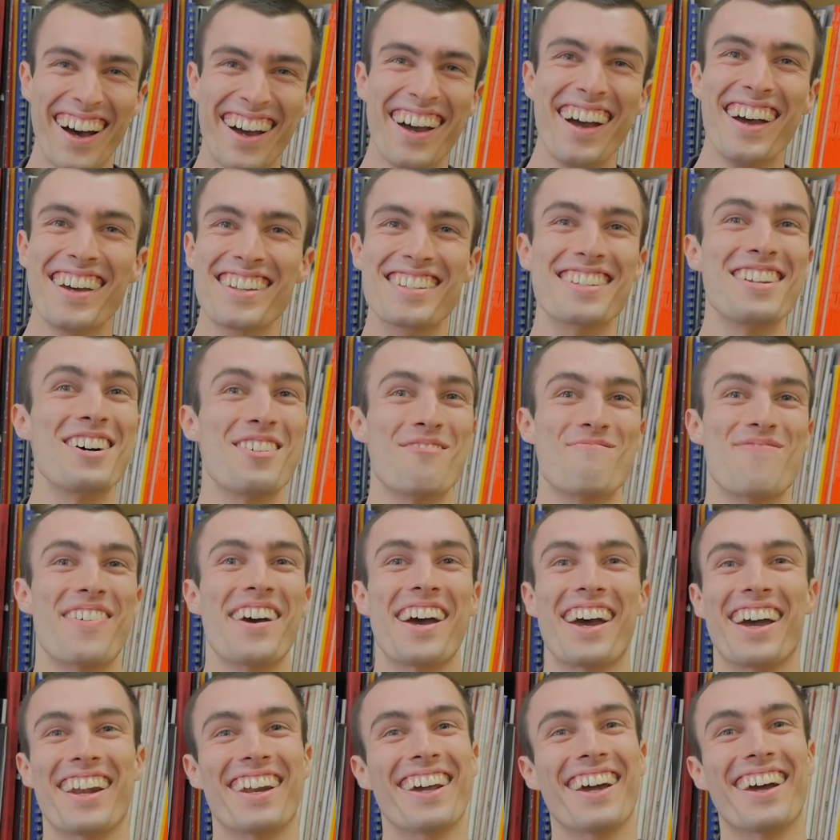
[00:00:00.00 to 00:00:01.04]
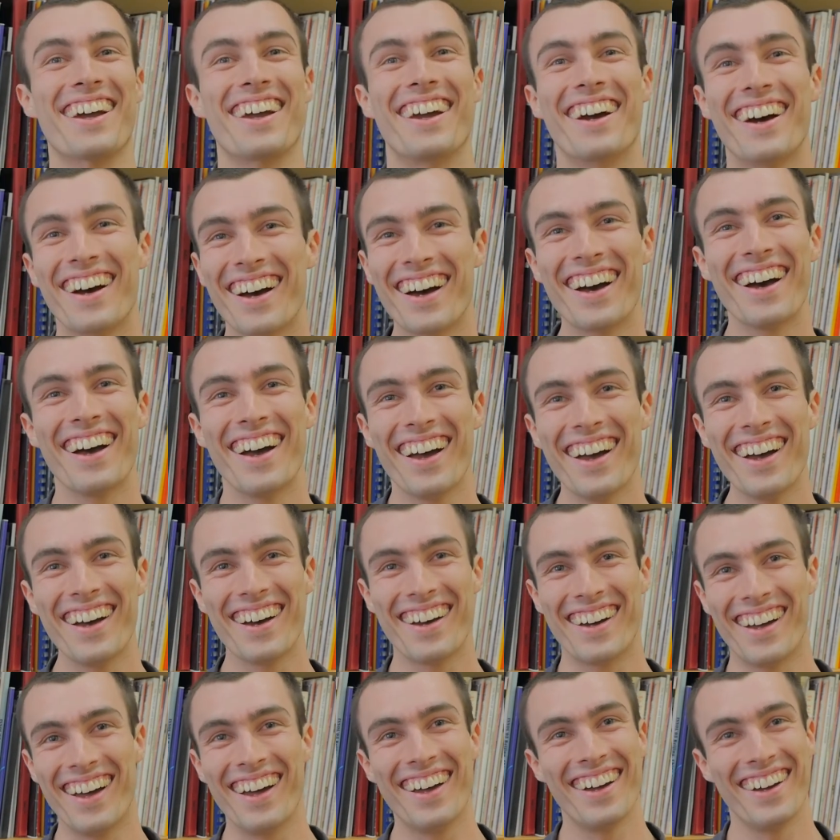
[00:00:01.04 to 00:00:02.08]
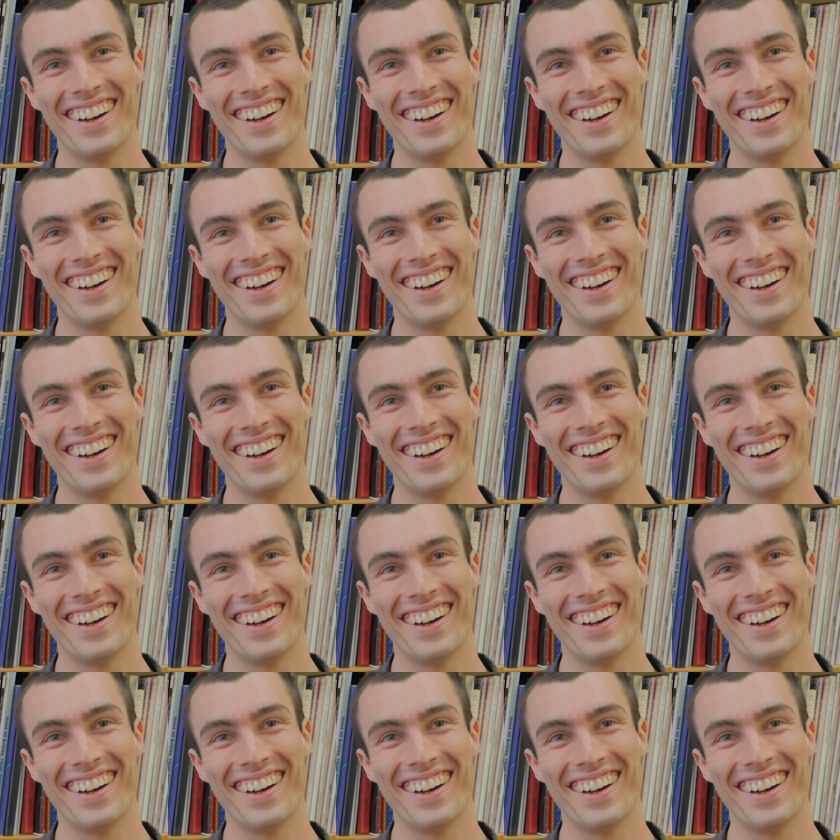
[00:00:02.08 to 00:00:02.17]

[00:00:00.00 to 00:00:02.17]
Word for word: it's not bad, eh?